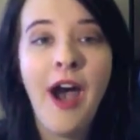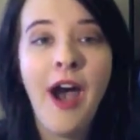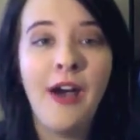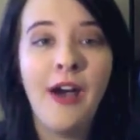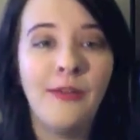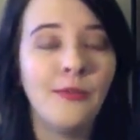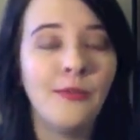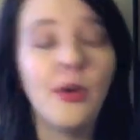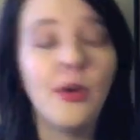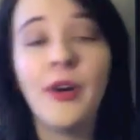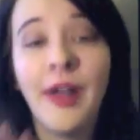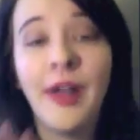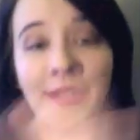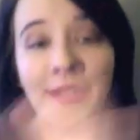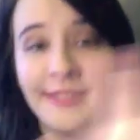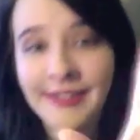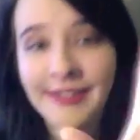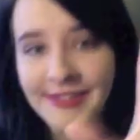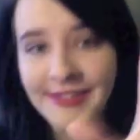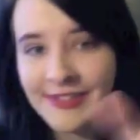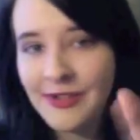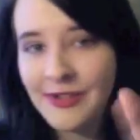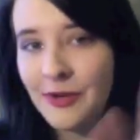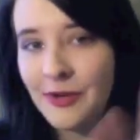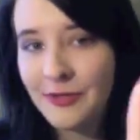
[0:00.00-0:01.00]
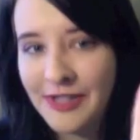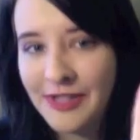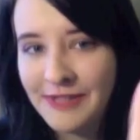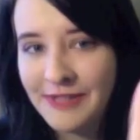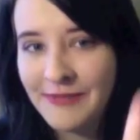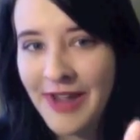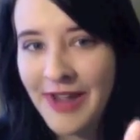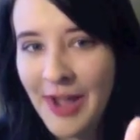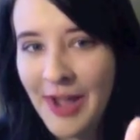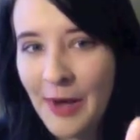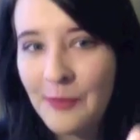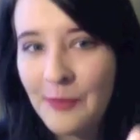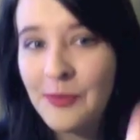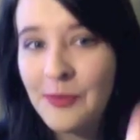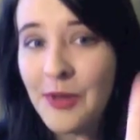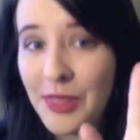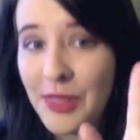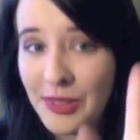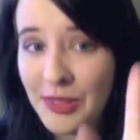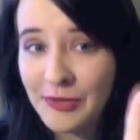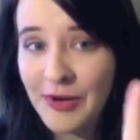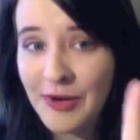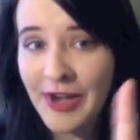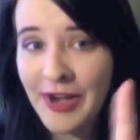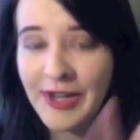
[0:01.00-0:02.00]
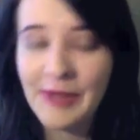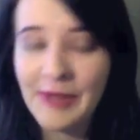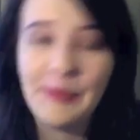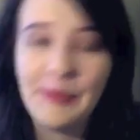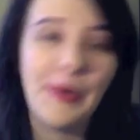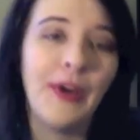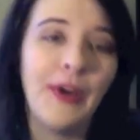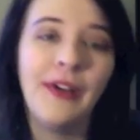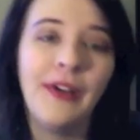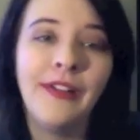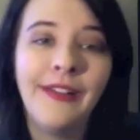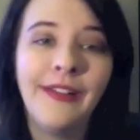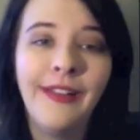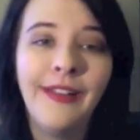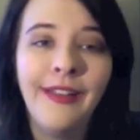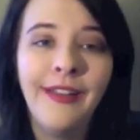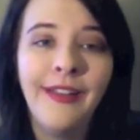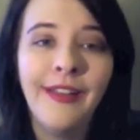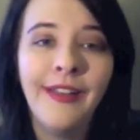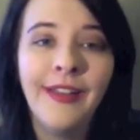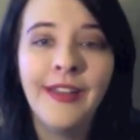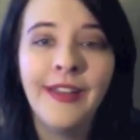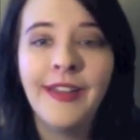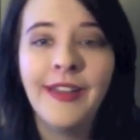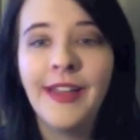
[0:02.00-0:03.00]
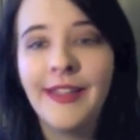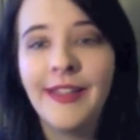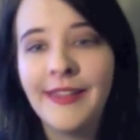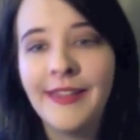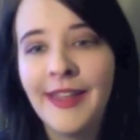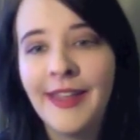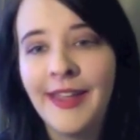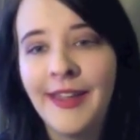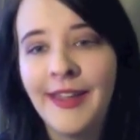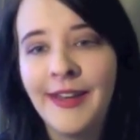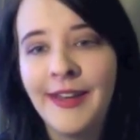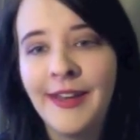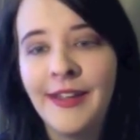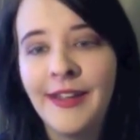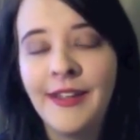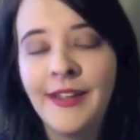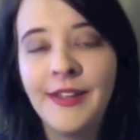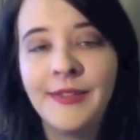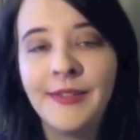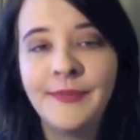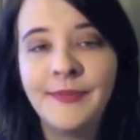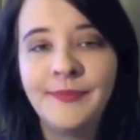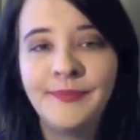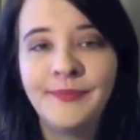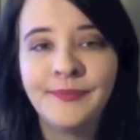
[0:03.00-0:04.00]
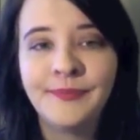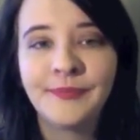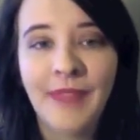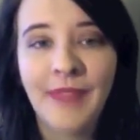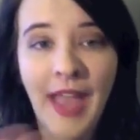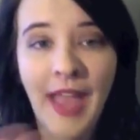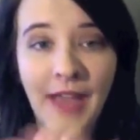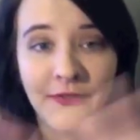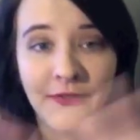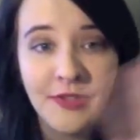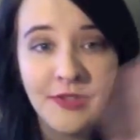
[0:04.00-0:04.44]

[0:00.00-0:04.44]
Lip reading: or at least you don't need my help with the writing part. And then, after